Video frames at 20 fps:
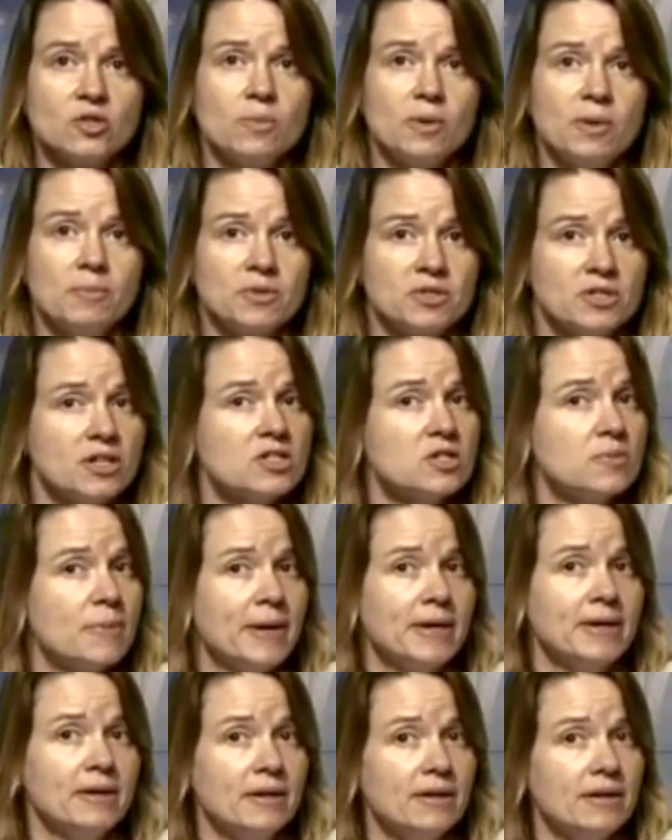to be
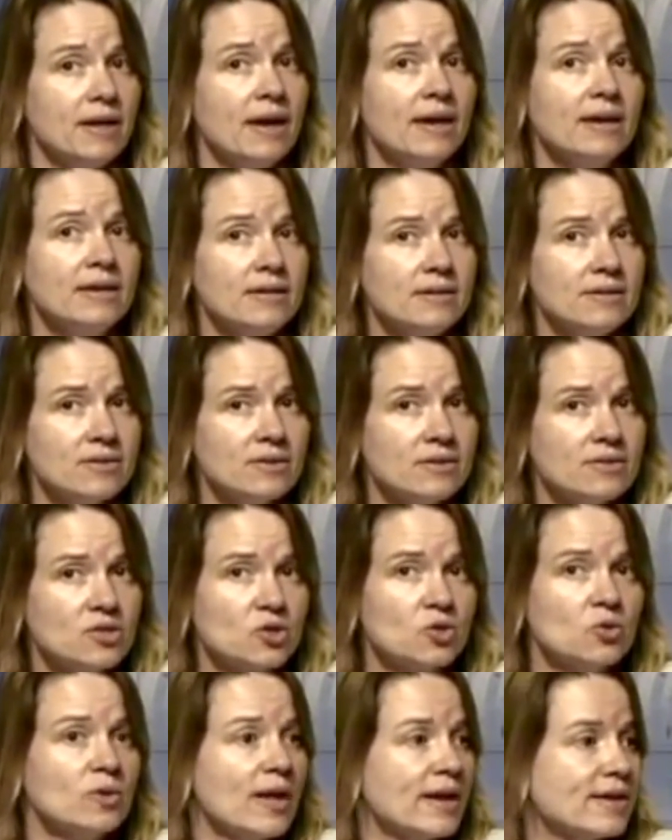participating in any
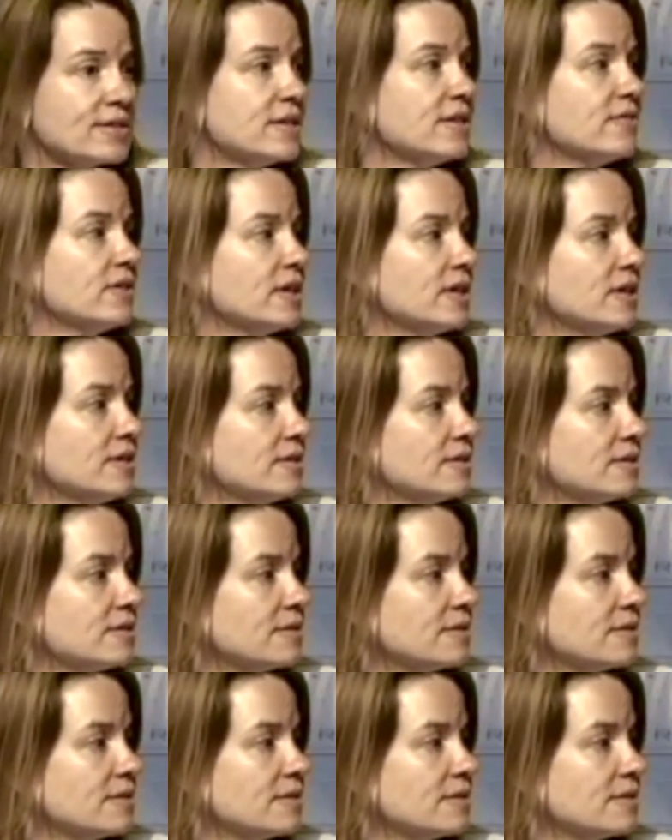school activity.